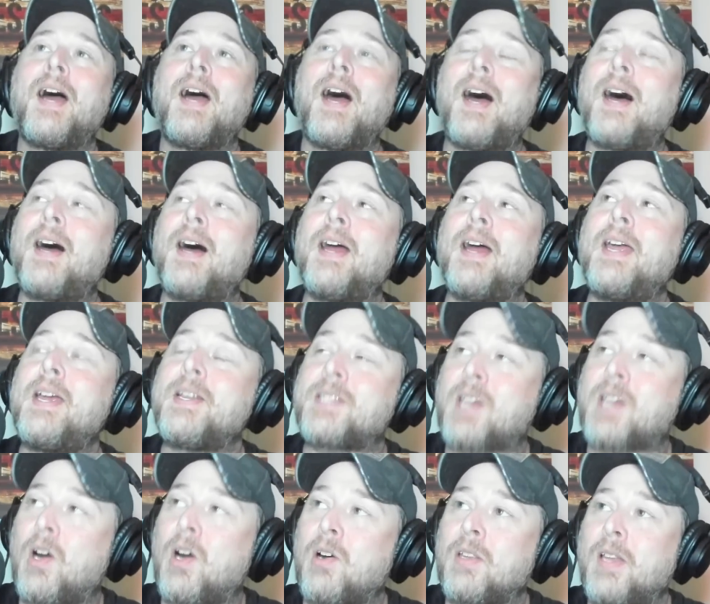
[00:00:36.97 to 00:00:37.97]
he is
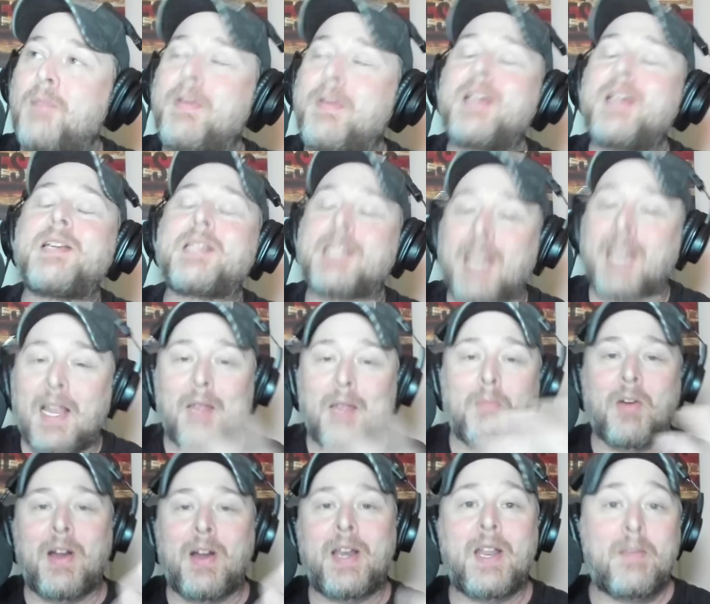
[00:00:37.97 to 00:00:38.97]
currently being
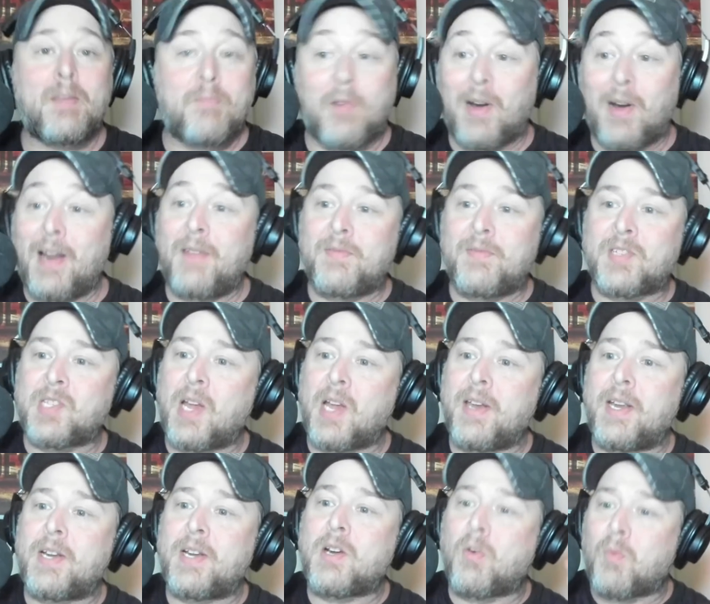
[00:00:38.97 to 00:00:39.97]
celebrated, brave,
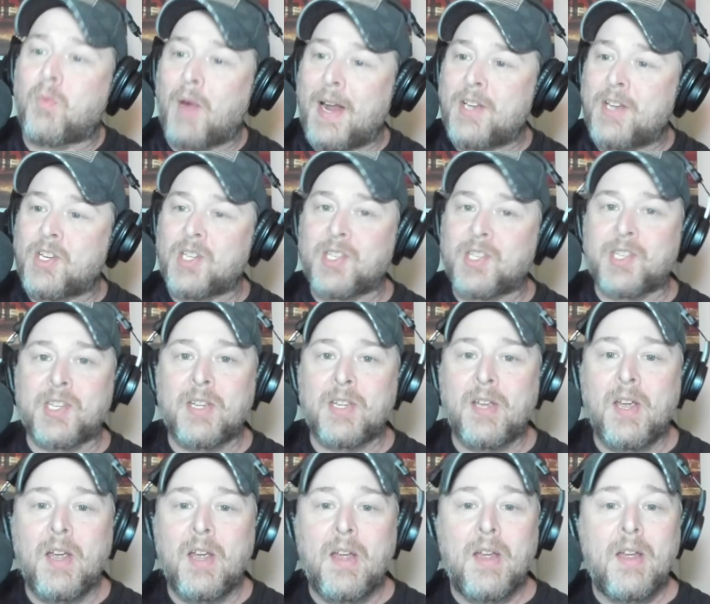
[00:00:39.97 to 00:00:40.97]
stunning, courageous,
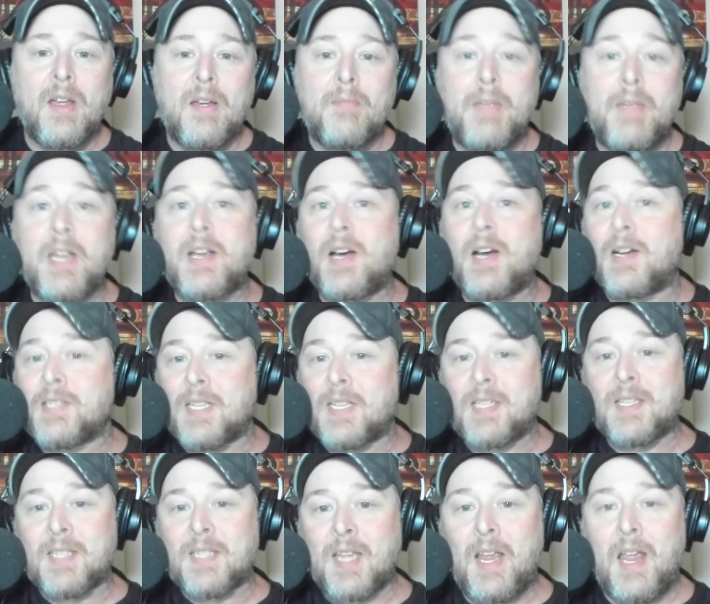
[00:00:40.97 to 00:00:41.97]
because it
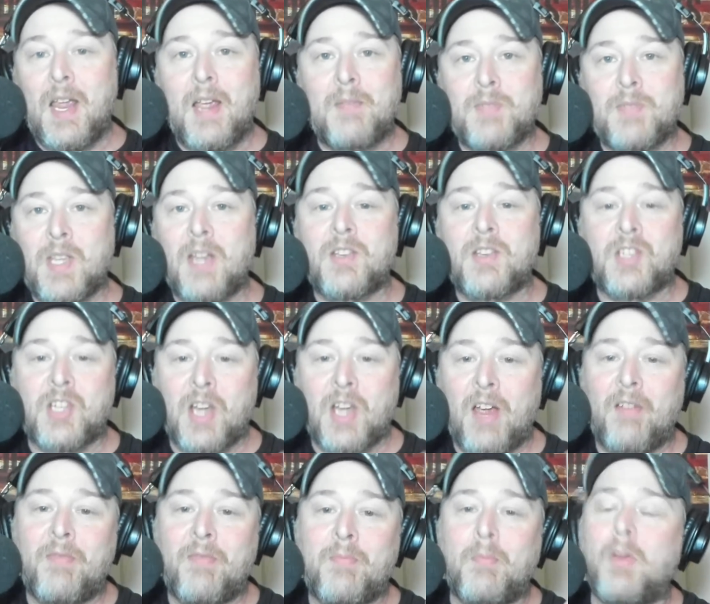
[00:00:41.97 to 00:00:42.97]
seems that
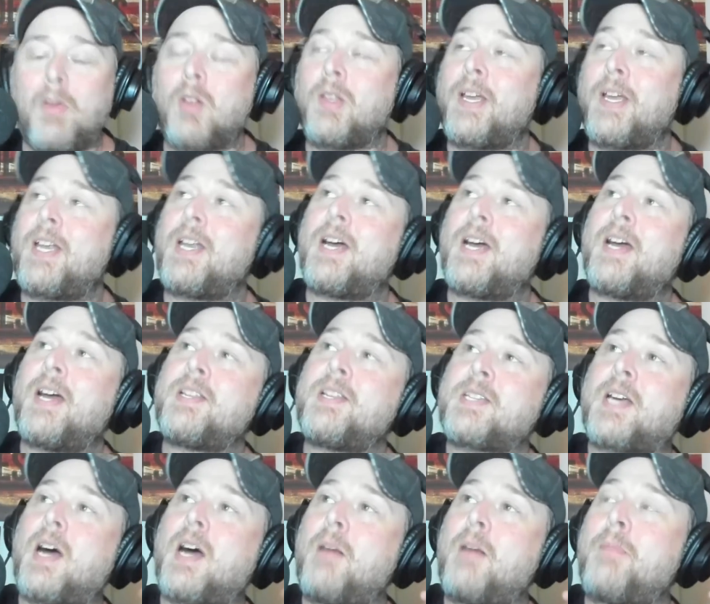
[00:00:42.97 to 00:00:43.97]
Jeff Molina has
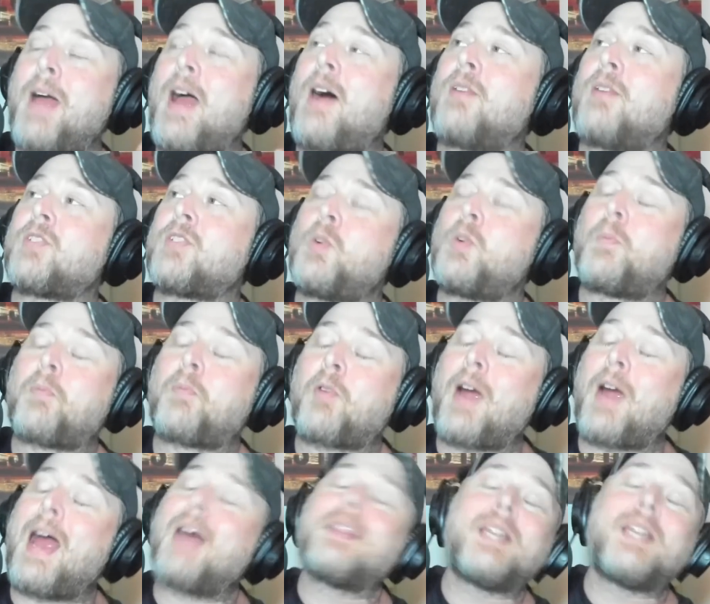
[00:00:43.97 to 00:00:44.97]
come out to
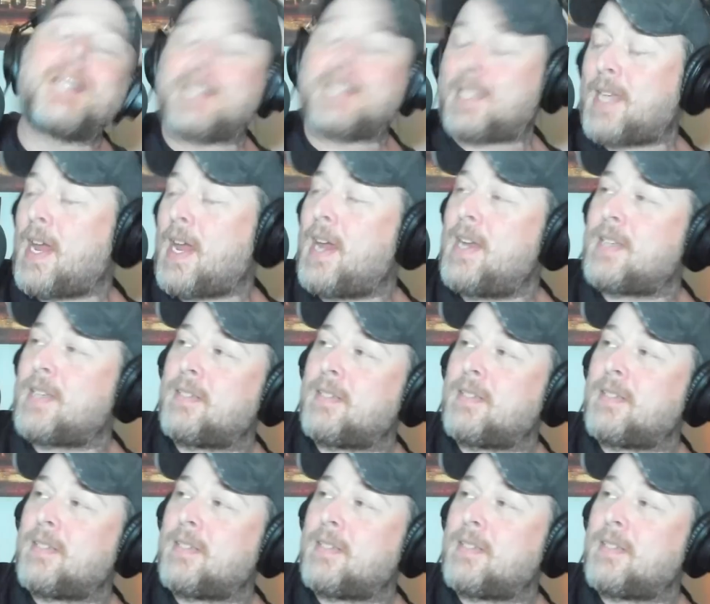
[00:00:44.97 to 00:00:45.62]
proudly state